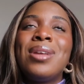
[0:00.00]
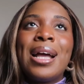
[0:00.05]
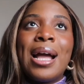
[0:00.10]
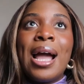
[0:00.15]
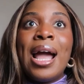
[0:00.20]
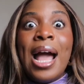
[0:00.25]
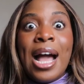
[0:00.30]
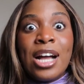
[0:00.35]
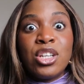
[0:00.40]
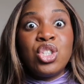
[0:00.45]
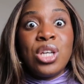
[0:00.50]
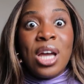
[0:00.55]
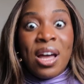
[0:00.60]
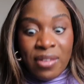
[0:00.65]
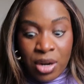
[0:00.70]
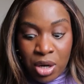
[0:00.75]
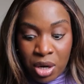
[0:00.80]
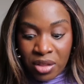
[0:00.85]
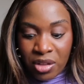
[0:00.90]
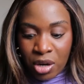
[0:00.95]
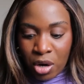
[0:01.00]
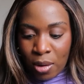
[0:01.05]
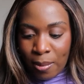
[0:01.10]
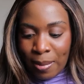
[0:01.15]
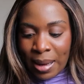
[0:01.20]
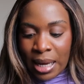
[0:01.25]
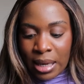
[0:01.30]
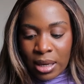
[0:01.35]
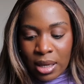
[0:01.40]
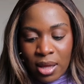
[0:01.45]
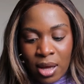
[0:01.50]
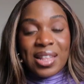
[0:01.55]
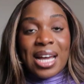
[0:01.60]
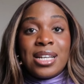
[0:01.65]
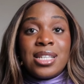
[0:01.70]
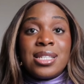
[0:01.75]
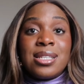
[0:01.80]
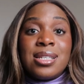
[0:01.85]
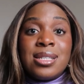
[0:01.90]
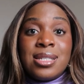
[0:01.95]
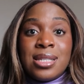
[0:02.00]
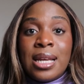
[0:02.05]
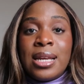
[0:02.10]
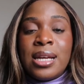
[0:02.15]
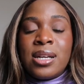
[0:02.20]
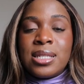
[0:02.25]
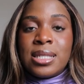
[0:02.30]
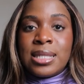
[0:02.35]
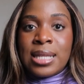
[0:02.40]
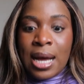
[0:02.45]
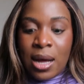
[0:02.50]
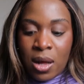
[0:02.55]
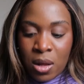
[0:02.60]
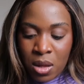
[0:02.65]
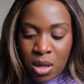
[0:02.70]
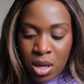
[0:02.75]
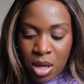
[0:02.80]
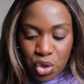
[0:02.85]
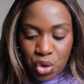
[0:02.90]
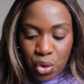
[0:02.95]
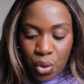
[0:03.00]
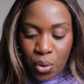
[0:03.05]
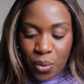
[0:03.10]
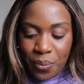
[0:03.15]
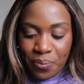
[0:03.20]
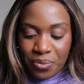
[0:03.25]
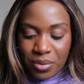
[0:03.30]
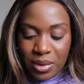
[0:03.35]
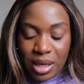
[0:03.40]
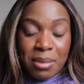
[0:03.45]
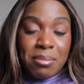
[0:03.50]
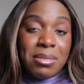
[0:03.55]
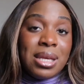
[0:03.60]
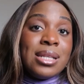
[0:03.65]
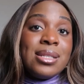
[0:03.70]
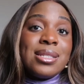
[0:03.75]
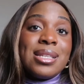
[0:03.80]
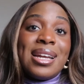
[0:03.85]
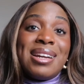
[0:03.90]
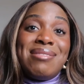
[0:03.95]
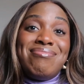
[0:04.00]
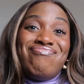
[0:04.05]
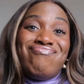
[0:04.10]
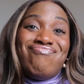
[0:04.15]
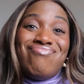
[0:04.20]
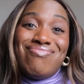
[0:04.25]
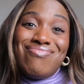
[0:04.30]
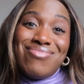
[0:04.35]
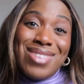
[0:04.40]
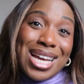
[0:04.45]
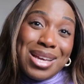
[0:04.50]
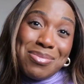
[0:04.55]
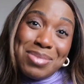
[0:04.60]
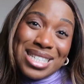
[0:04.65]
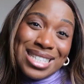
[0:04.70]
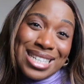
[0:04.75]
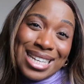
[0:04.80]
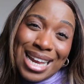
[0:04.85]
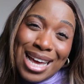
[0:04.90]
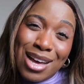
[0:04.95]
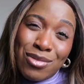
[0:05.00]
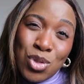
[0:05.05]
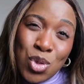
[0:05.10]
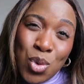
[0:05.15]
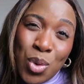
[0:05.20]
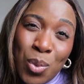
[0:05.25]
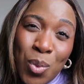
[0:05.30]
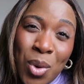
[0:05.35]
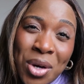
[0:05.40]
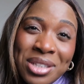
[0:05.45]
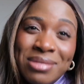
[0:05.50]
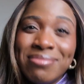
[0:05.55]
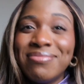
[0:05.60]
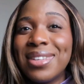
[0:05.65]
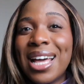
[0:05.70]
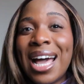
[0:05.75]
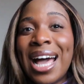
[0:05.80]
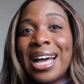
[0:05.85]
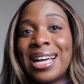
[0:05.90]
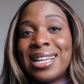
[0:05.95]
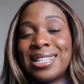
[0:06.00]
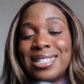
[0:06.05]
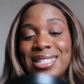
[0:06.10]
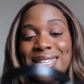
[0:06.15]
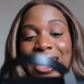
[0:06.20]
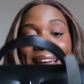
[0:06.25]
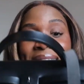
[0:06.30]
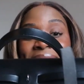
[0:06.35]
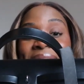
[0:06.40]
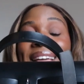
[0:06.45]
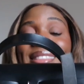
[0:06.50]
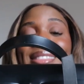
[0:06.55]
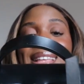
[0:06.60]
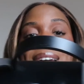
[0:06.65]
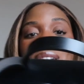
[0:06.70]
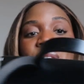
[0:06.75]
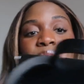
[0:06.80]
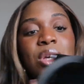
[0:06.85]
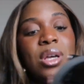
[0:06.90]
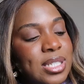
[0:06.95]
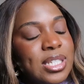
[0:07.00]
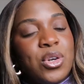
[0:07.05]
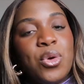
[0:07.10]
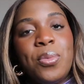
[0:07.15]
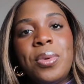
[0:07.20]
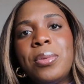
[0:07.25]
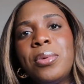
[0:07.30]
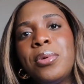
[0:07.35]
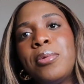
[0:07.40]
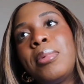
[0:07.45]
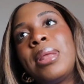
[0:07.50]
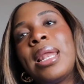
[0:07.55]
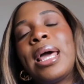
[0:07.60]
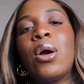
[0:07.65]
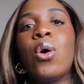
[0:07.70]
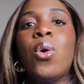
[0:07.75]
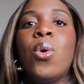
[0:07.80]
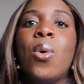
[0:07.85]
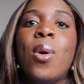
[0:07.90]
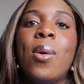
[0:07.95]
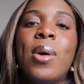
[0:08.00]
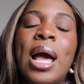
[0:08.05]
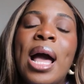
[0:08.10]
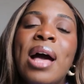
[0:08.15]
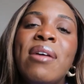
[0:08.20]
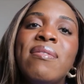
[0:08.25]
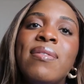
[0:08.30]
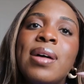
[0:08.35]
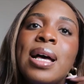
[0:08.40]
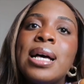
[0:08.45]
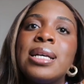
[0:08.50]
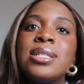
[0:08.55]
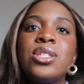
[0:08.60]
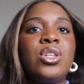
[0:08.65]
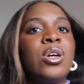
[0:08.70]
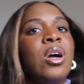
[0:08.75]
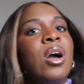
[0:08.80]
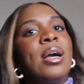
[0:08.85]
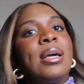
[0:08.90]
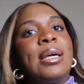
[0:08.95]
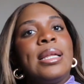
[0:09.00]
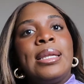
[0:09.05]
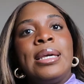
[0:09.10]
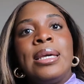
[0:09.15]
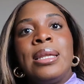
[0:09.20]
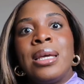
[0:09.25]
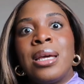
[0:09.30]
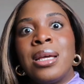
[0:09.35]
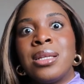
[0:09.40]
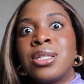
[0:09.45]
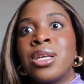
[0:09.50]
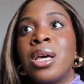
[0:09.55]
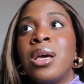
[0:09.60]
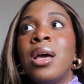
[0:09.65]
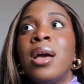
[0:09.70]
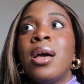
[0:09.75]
like I actually have another her bag that is the cellier style. So it means that I basically have 2 in 1, and I like that because I know people will be like, oh, canvas, you can't clean it.